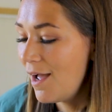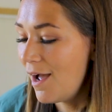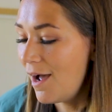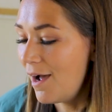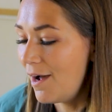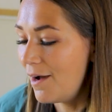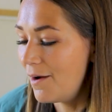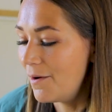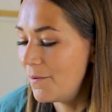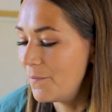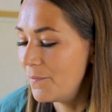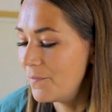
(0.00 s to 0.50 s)

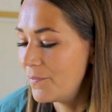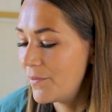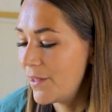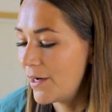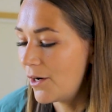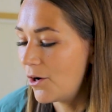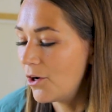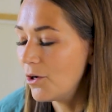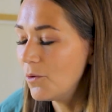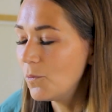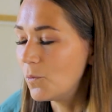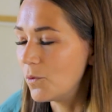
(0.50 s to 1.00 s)
that
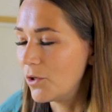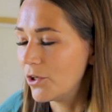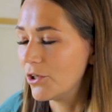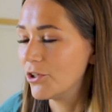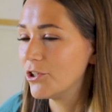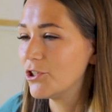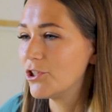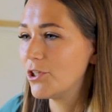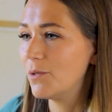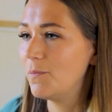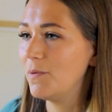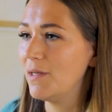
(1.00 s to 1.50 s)
our
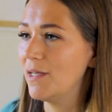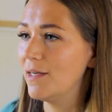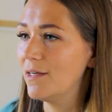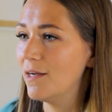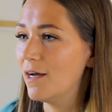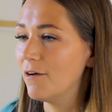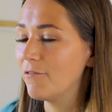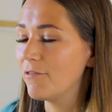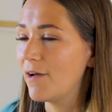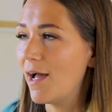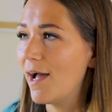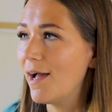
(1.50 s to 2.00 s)
word should be enough.